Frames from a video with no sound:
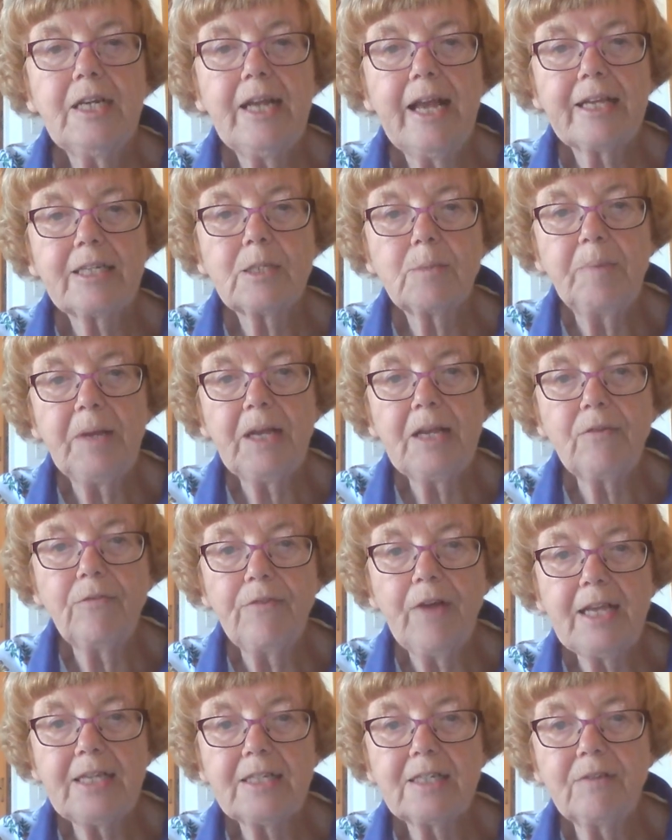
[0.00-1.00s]
next big
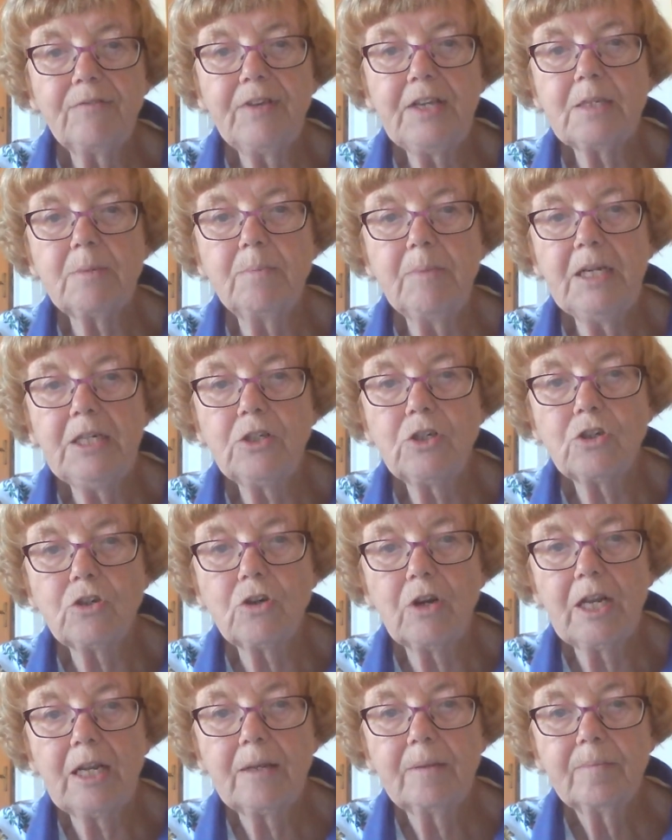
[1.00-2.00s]
phase of his
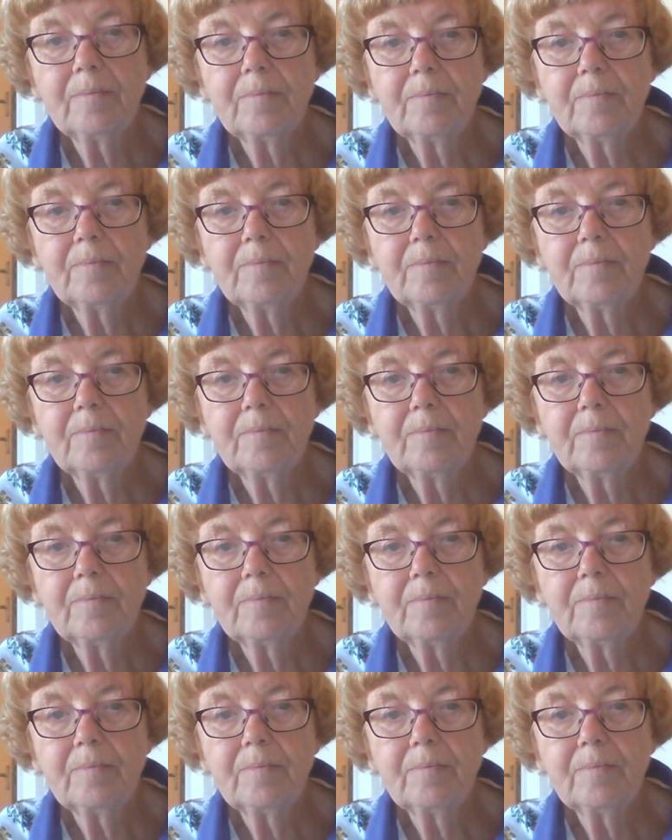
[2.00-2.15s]
ministry.